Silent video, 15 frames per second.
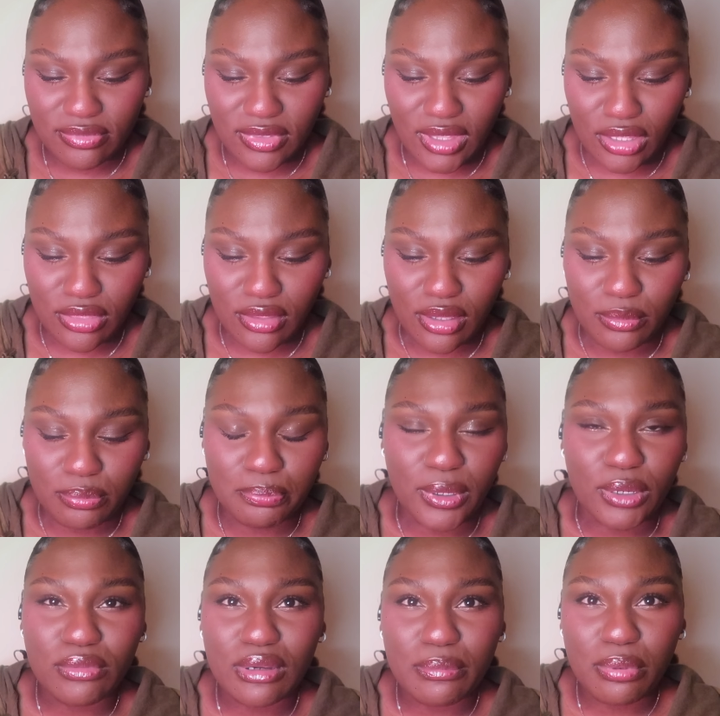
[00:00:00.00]
like the
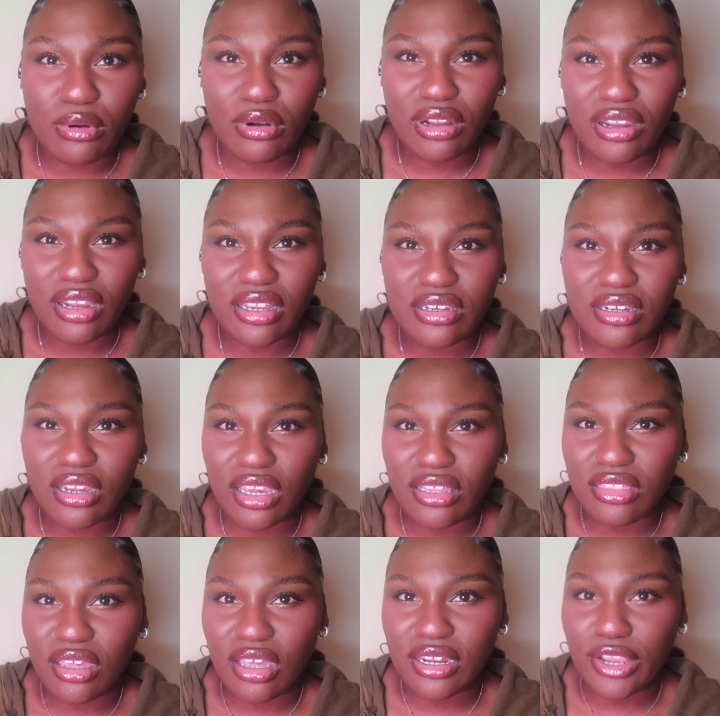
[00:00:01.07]
book report. I
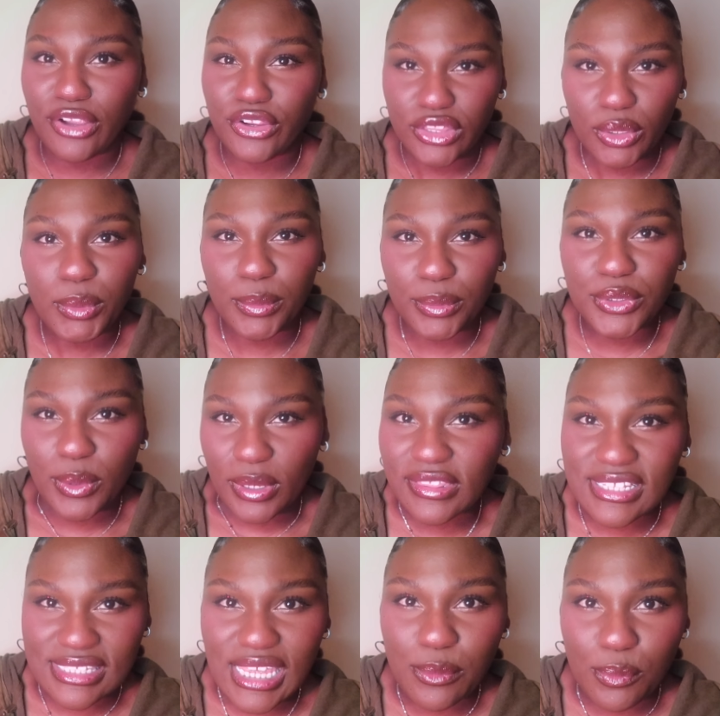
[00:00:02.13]
heard that we were doing
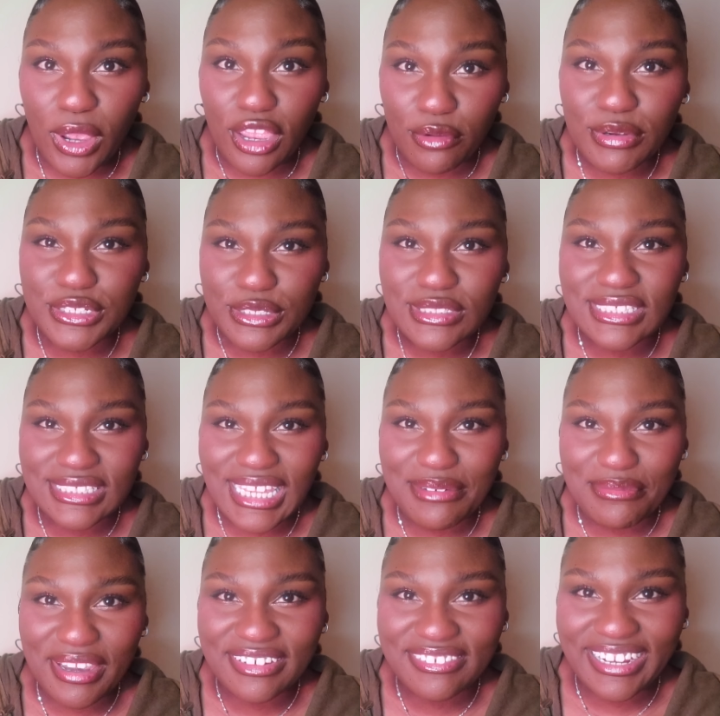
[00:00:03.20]
the same one. We chose the
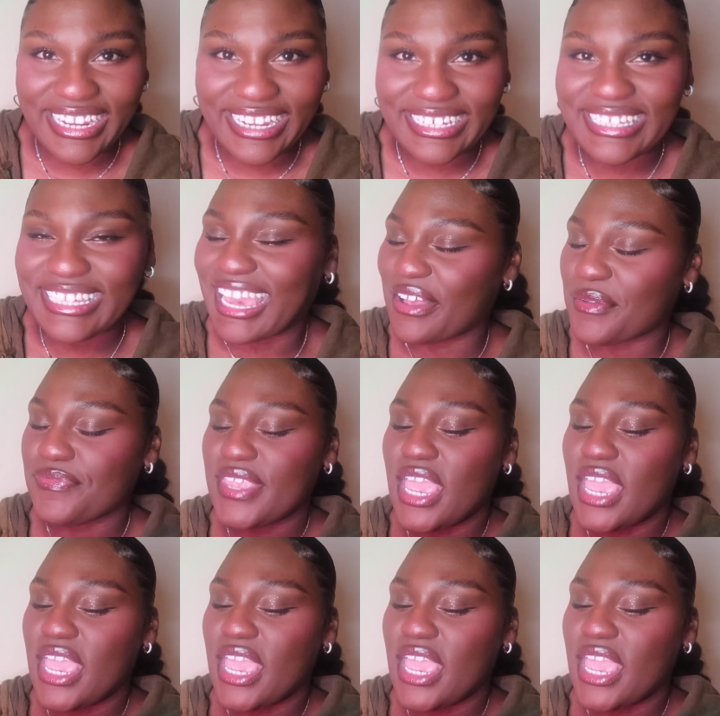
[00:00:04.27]
same one, right? Yeah.